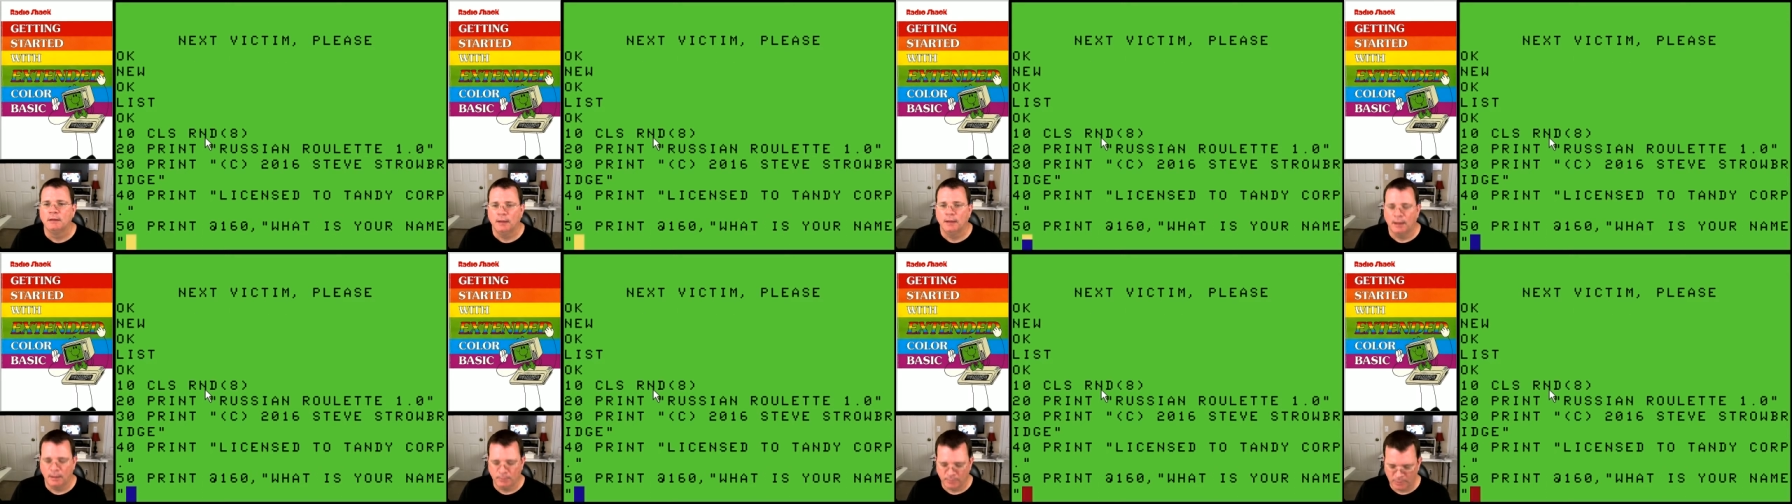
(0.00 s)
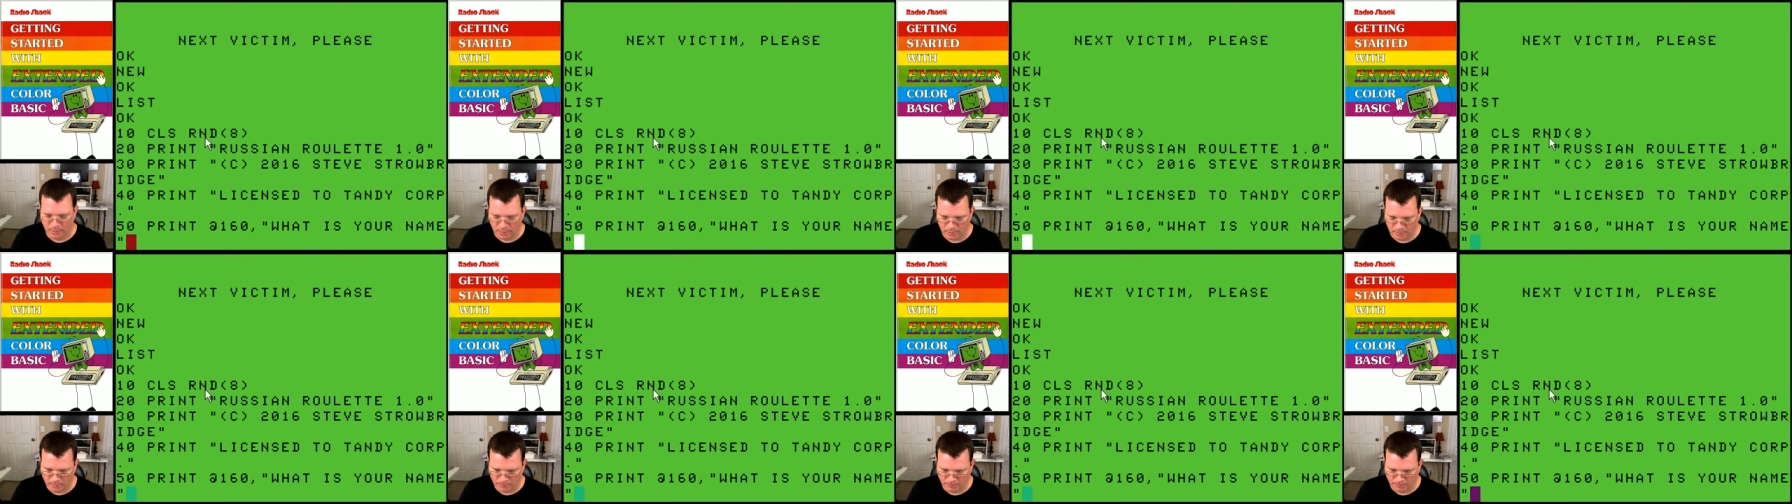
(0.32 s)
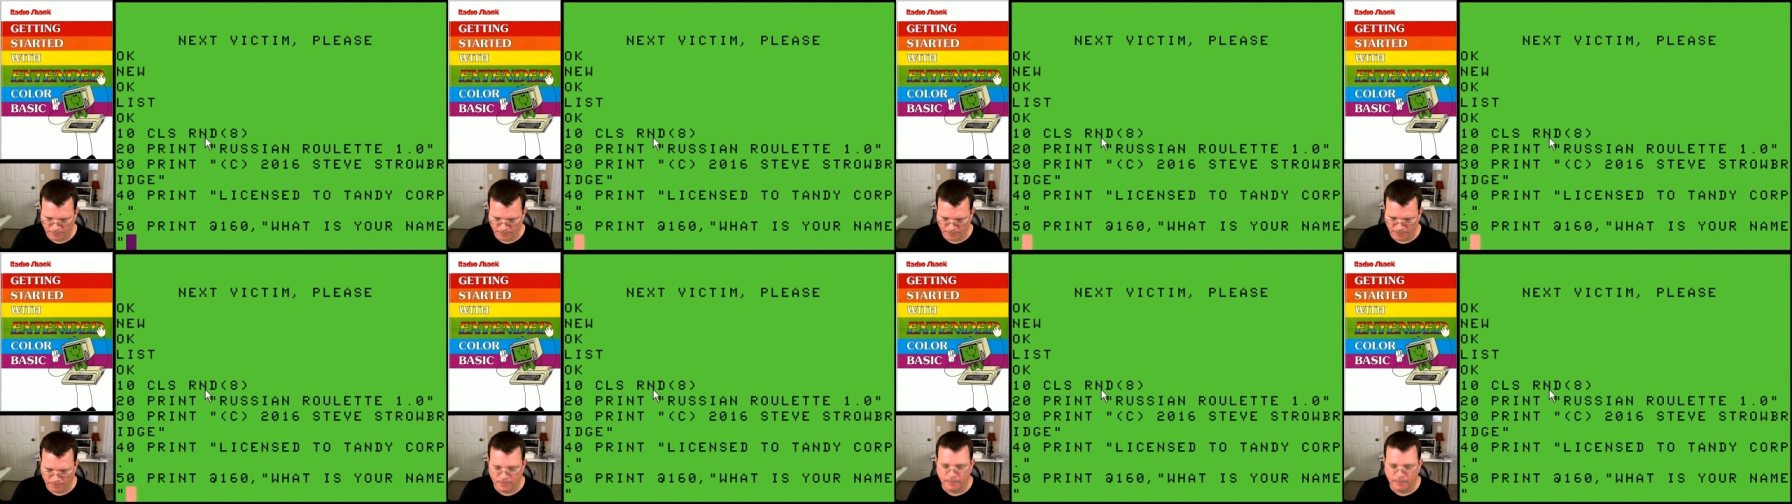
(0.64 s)
I'm going to
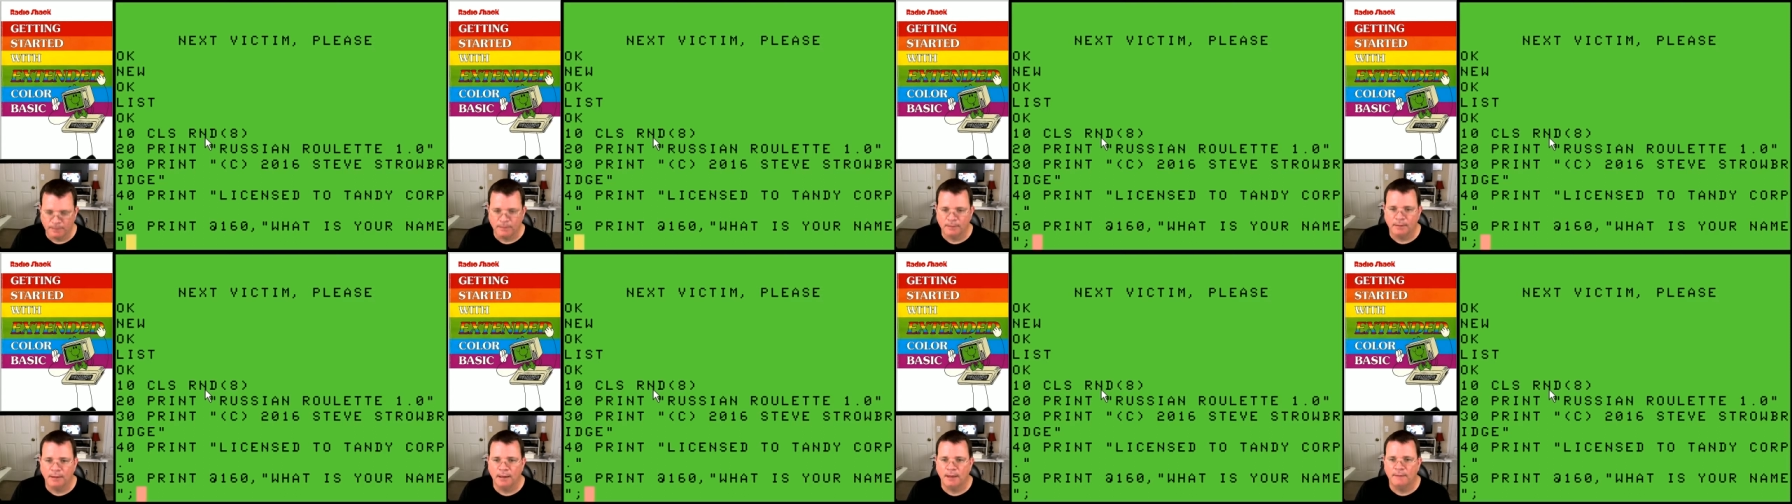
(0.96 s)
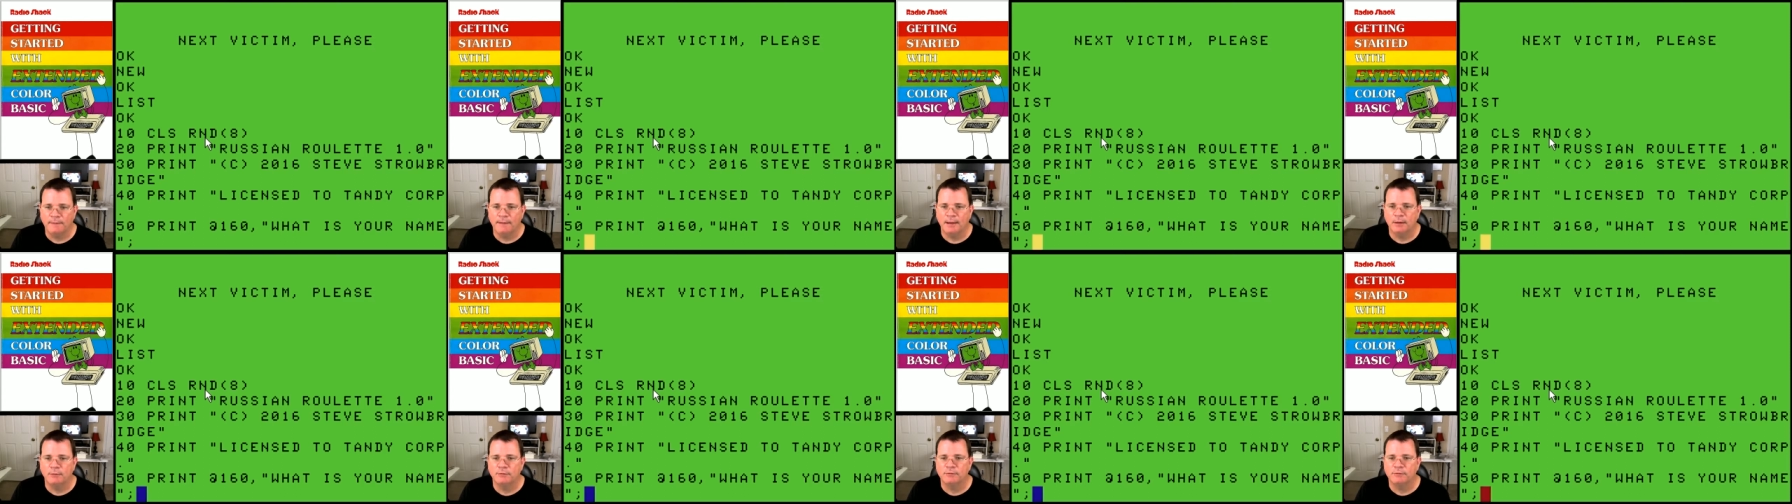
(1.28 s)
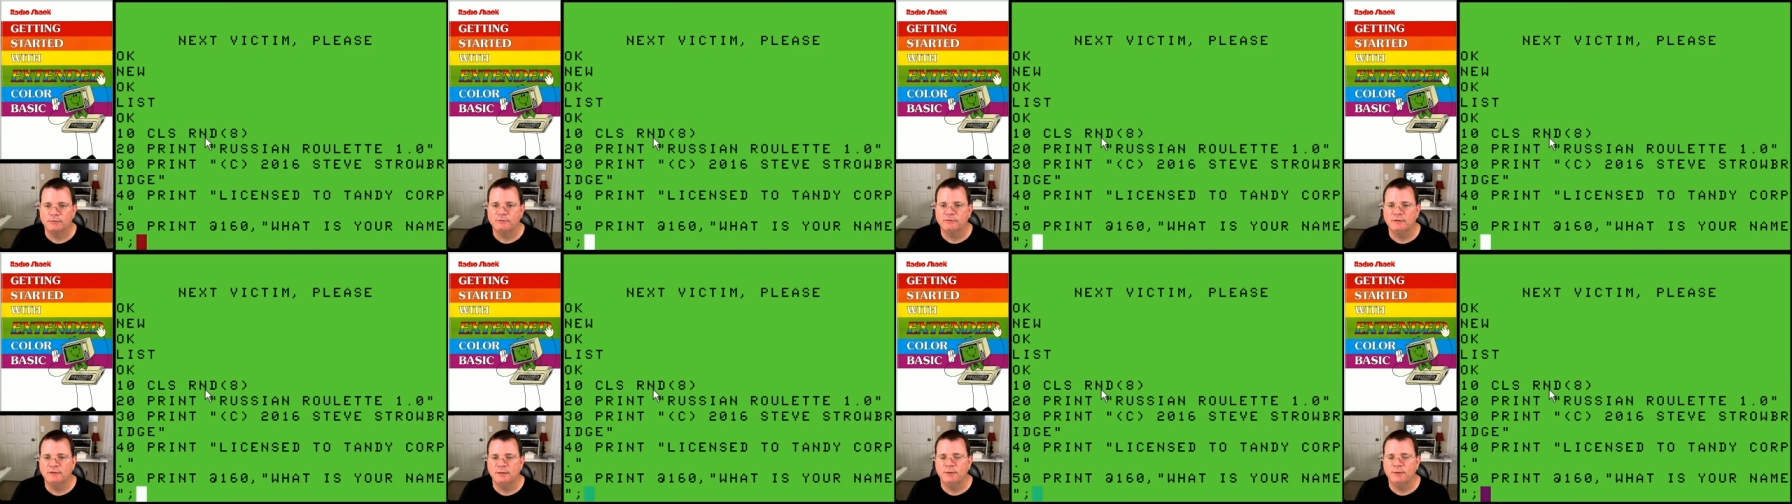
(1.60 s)
end that with
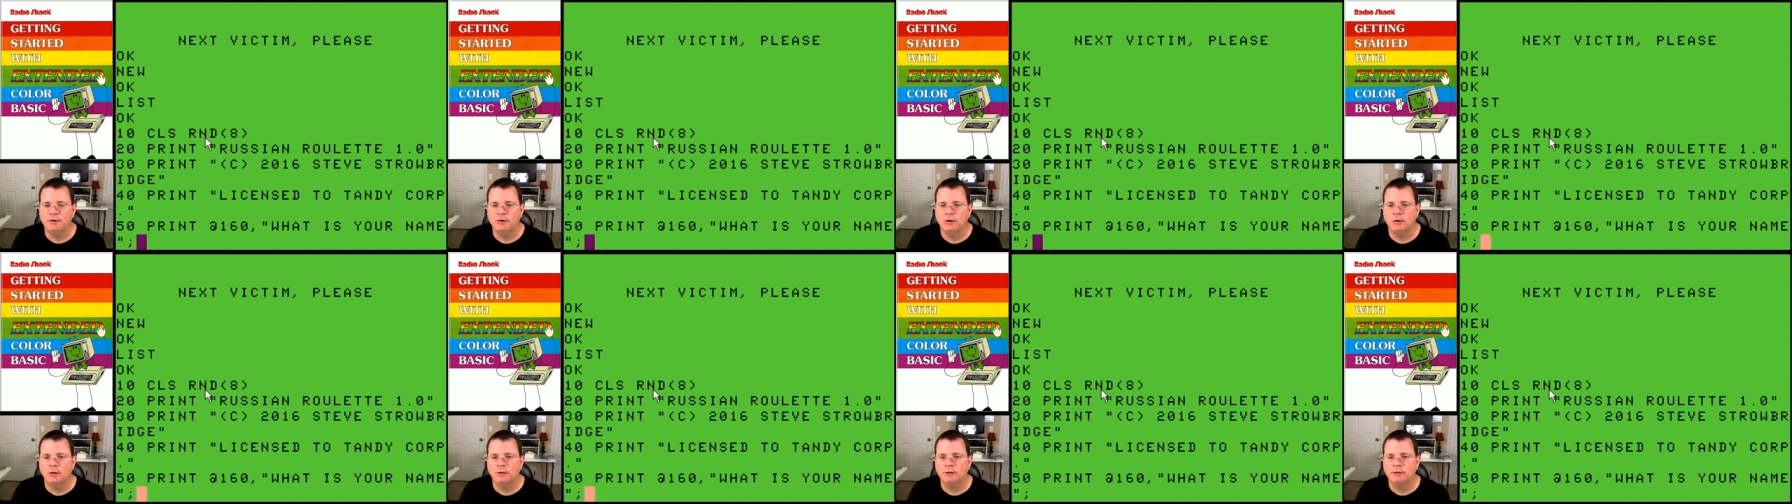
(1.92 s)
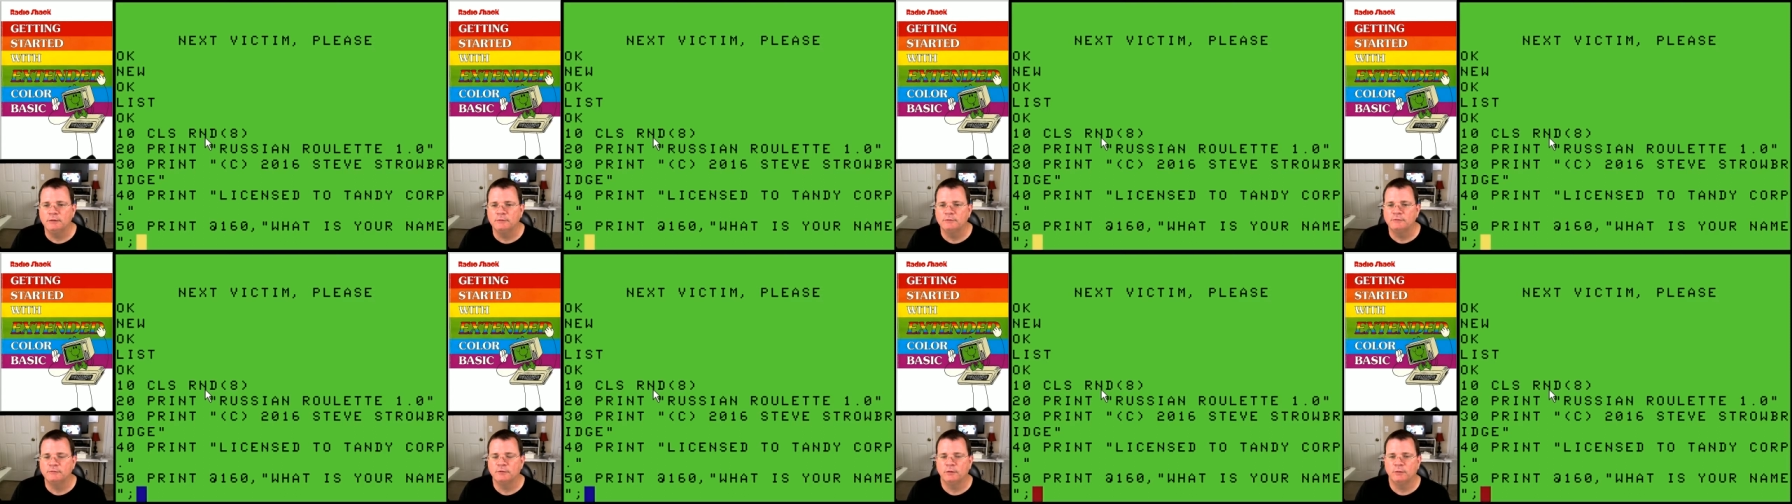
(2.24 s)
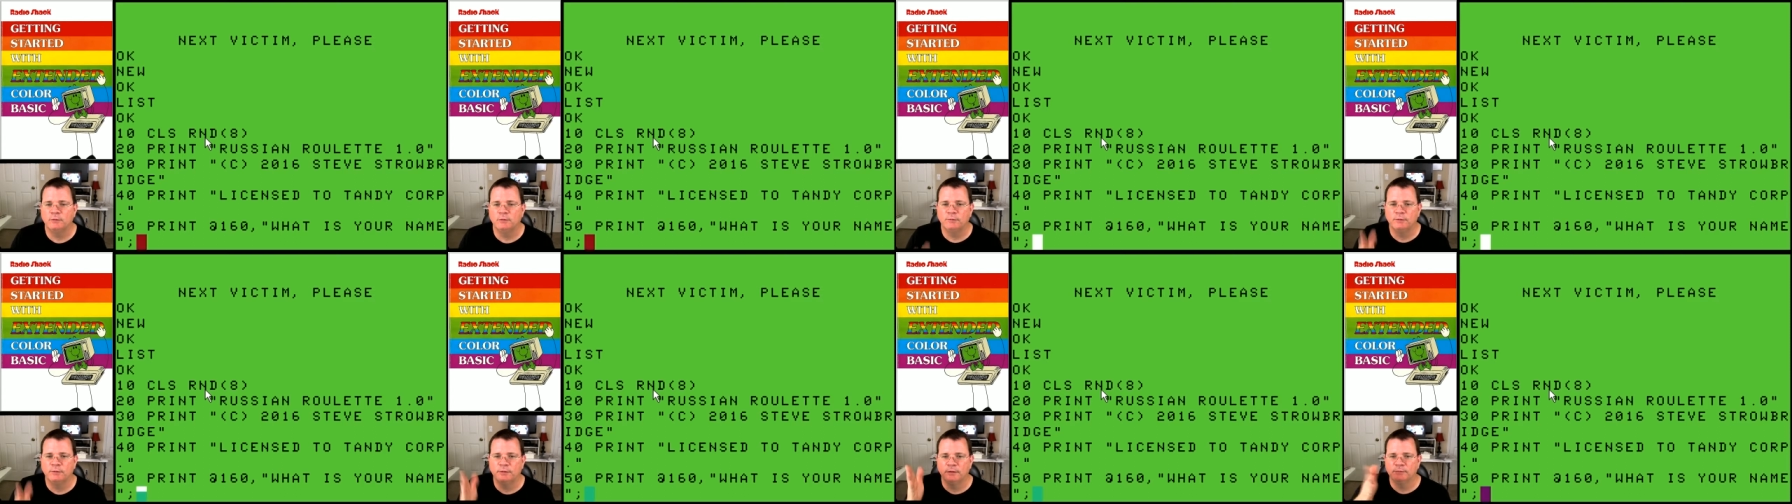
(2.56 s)
a semicolon
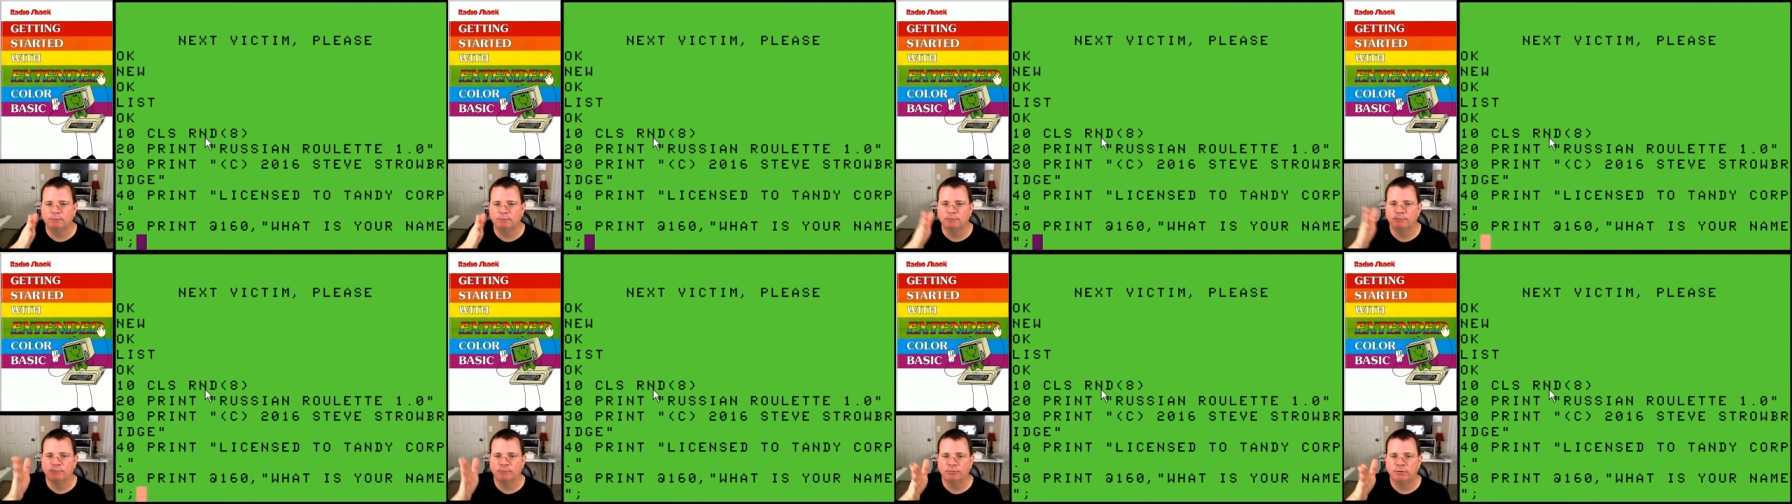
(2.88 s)
so the